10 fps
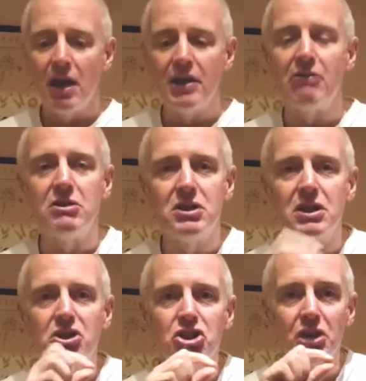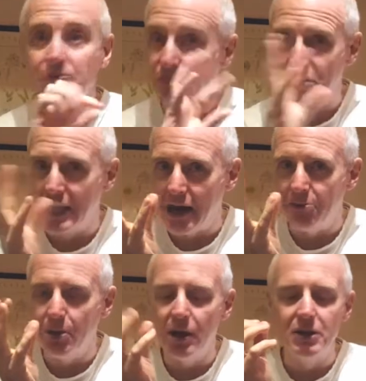There is this
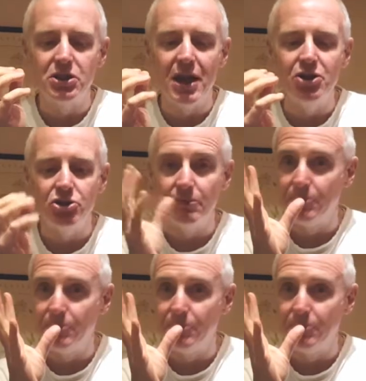caramelised edge,